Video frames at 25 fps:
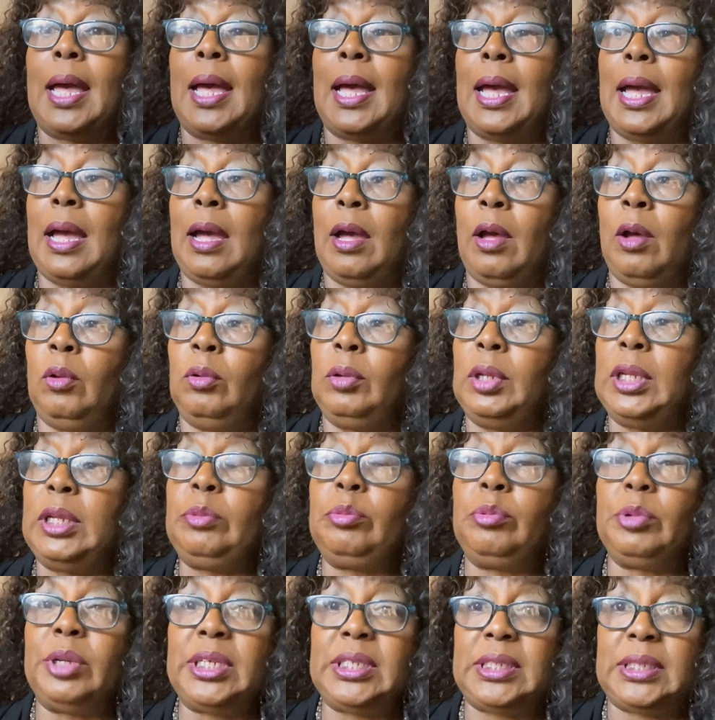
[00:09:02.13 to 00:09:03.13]
I only
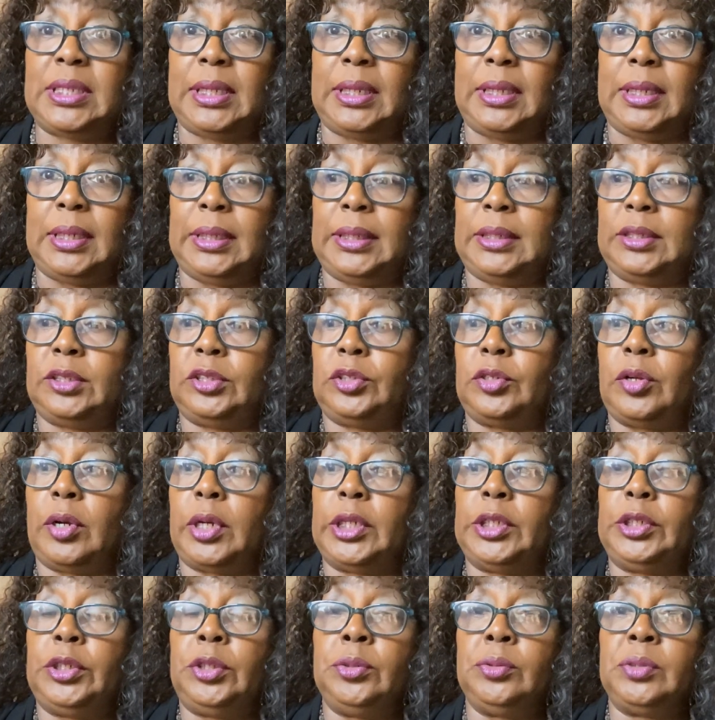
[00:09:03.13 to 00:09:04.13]
recently
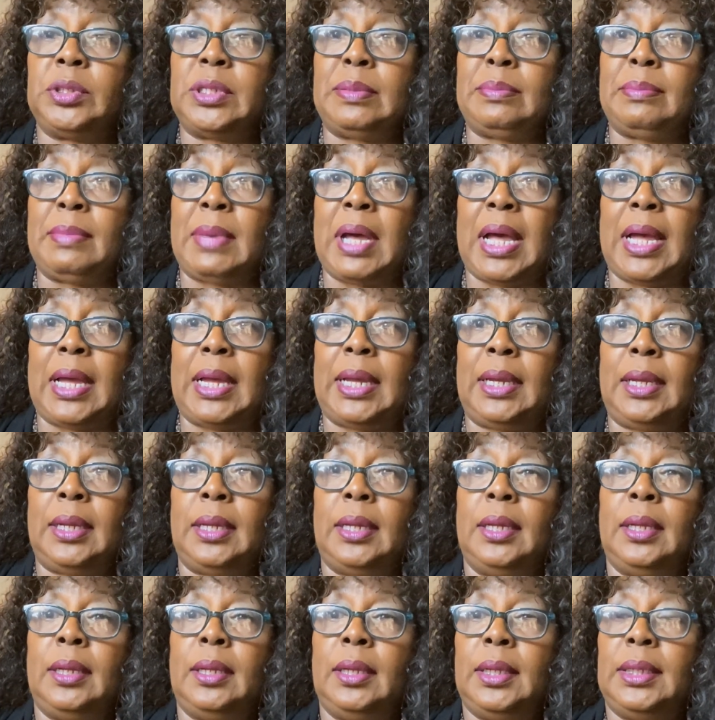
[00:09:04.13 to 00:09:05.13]
started using my
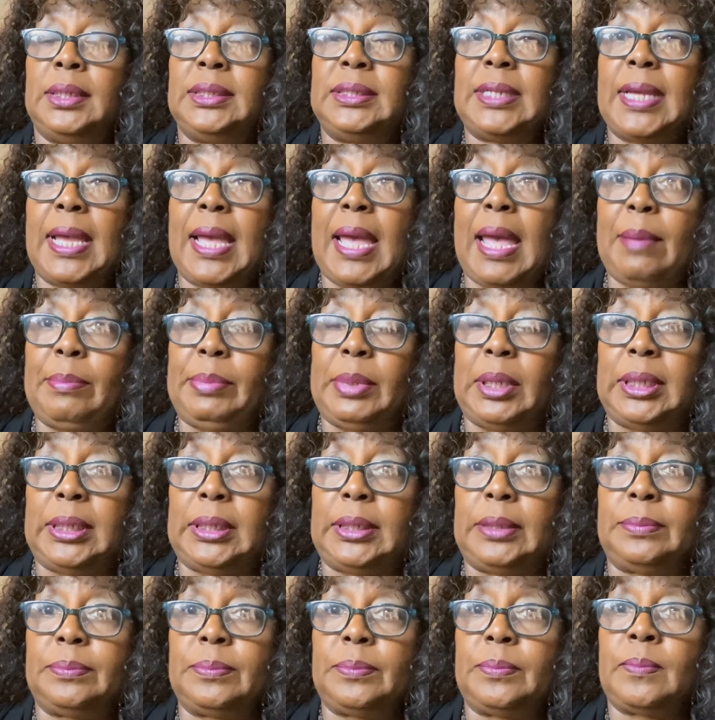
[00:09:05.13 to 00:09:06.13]
tablet
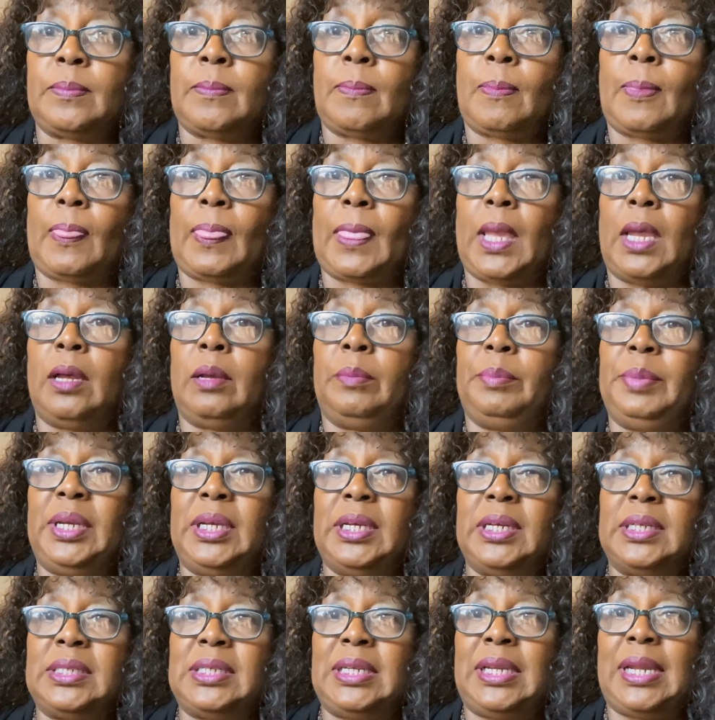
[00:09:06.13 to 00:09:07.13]

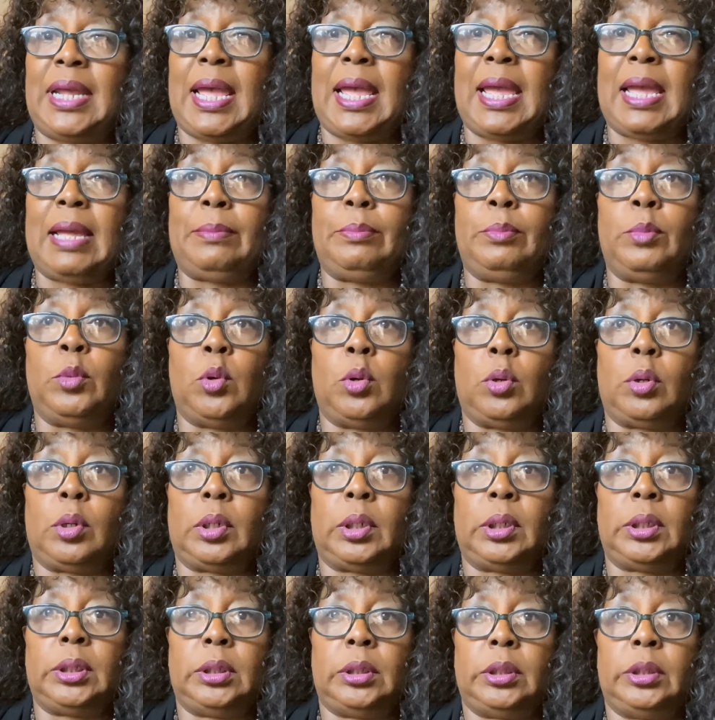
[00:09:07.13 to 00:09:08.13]
because it had more
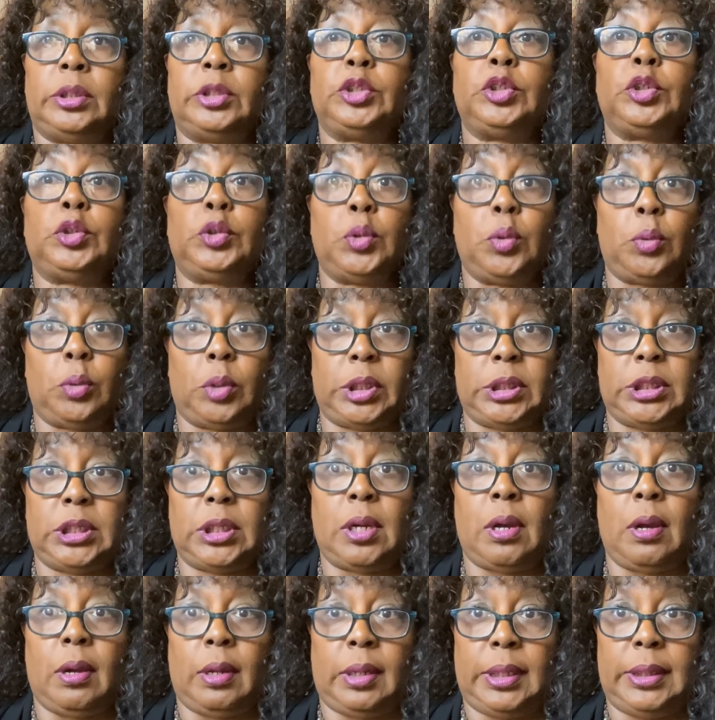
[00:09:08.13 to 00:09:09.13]
storage
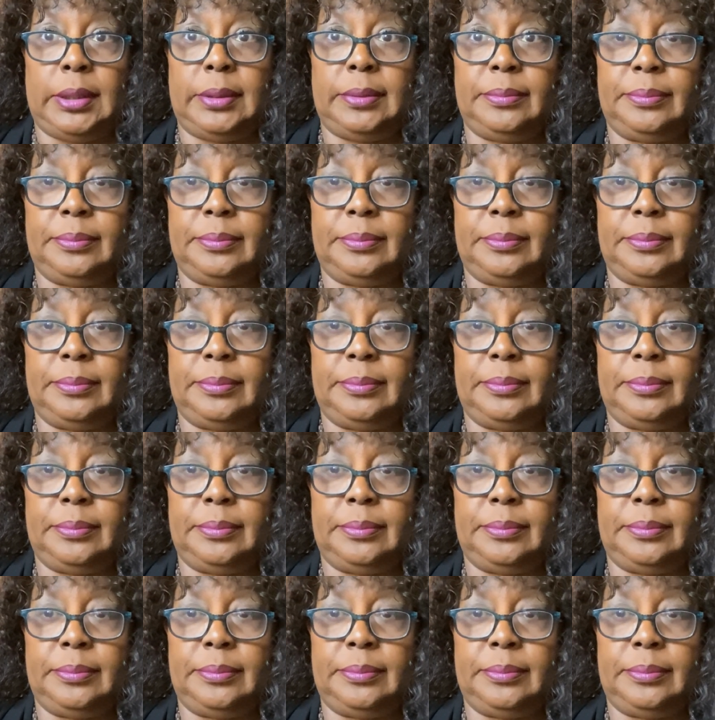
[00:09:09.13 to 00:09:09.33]
on it.